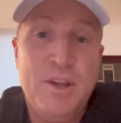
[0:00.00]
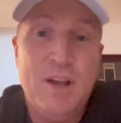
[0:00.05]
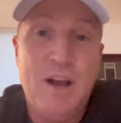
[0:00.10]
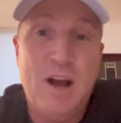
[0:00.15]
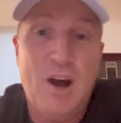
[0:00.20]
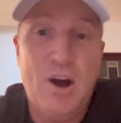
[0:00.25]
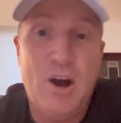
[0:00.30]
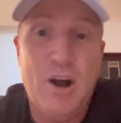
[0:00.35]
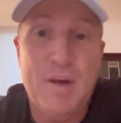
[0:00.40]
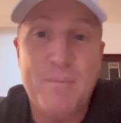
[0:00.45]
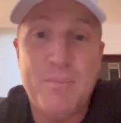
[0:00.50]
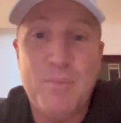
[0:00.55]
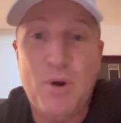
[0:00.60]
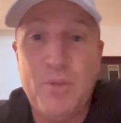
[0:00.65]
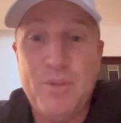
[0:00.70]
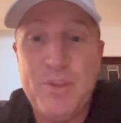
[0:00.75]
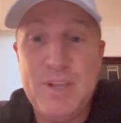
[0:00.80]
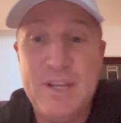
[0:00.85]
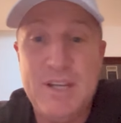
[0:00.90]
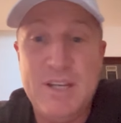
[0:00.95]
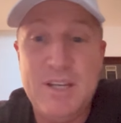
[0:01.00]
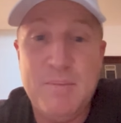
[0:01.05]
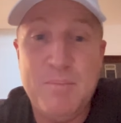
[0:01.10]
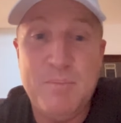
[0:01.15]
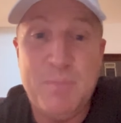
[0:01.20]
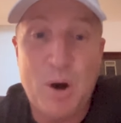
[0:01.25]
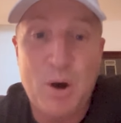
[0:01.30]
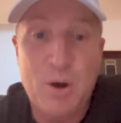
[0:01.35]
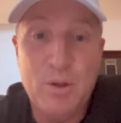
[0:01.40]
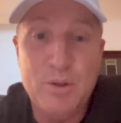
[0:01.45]
on the Indian
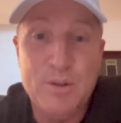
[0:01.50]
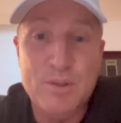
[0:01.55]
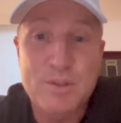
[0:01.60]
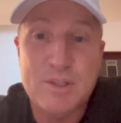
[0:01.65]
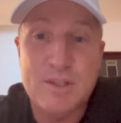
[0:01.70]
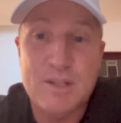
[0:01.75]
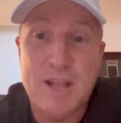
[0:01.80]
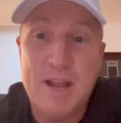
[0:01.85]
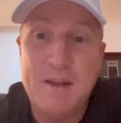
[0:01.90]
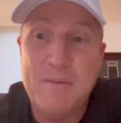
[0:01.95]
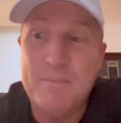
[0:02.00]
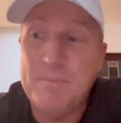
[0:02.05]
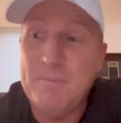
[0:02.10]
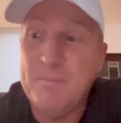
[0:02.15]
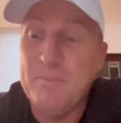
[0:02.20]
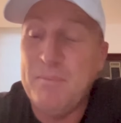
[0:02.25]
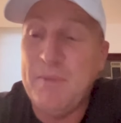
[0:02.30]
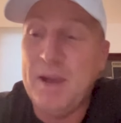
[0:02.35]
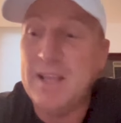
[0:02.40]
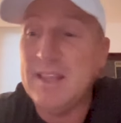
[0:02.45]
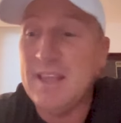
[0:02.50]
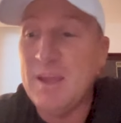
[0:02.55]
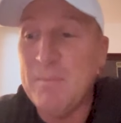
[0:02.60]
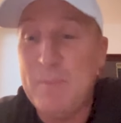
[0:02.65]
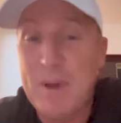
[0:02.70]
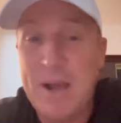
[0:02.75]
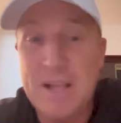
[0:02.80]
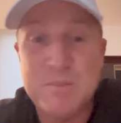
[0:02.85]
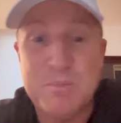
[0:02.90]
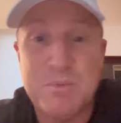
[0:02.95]
bowlers and make their
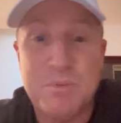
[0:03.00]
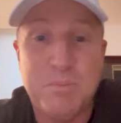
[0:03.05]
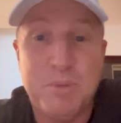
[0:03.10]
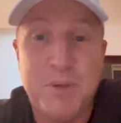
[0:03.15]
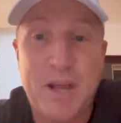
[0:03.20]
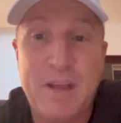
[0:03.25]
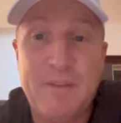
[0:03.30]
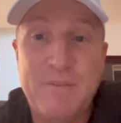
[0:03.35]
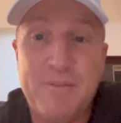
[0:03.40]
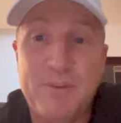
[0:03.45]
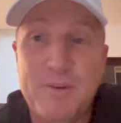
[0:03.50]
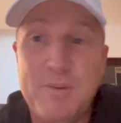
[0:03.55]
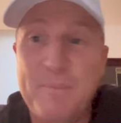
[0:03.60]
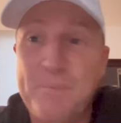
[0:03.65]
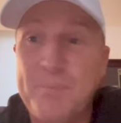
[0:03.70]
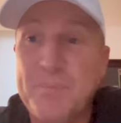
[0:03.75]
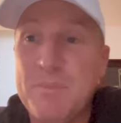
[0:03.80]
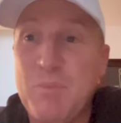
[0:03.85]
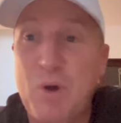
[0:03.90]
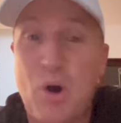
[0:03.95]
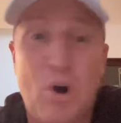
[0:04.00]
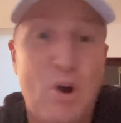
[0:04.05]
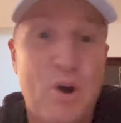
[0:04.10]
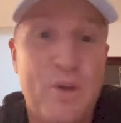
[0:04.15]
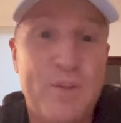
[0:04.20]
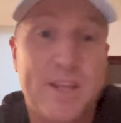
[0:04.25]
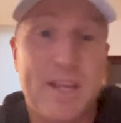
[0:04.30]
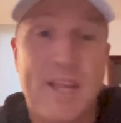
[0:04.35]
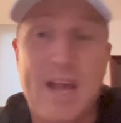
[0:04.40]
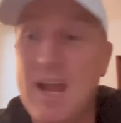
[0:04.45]
batsmen play from
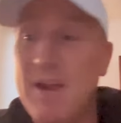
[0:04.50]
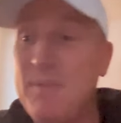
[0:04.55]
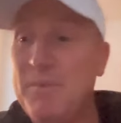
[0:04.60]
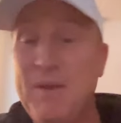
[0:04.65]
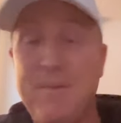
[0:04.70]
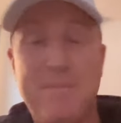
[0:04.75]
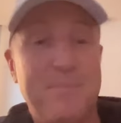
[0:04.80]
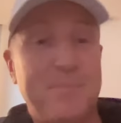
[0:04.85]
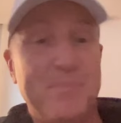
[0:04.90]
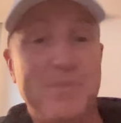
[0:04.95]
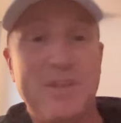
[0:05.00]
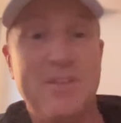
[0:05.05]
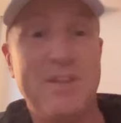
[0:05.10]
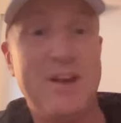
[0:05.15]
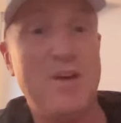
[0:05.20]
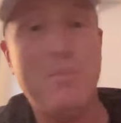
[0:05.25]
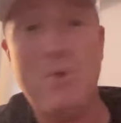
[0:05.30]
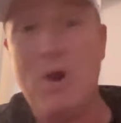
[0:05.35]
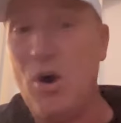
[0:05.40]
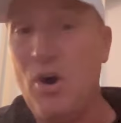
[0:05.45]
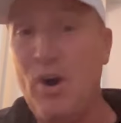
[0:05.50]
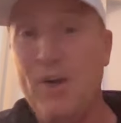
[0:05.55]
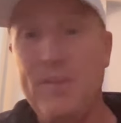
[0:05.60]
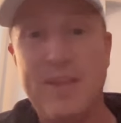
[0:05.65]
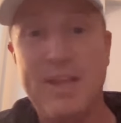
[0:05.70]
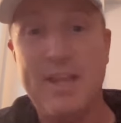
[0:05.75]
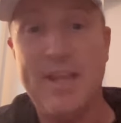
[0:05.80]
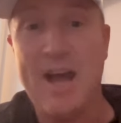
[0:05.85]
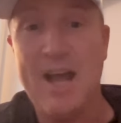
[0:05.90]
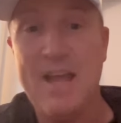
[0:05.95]
behind the game. That they were behind
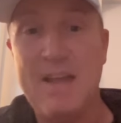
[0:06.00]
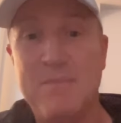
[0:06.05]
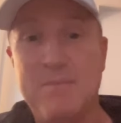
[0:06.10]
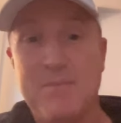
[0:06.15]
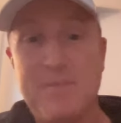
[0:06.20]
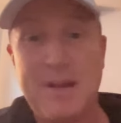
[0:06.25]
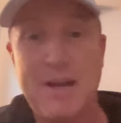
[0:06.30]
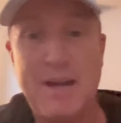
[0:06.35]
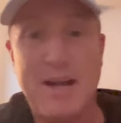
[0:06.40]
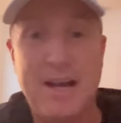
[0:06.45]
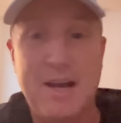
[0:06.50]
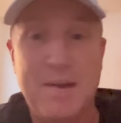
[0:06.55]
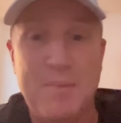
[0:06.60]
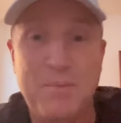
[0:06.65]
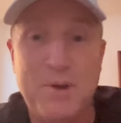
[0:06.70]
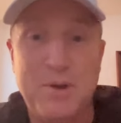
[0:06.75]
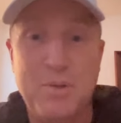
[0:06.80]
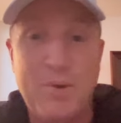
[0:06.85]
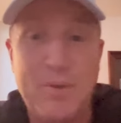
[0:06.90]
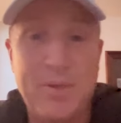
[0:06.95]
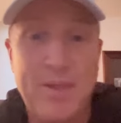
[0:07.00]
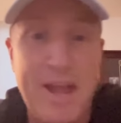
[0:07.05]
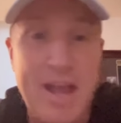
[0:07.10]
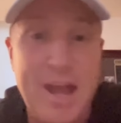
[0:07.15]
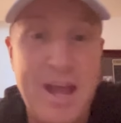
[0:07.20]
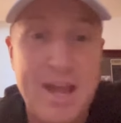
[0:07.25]
the game when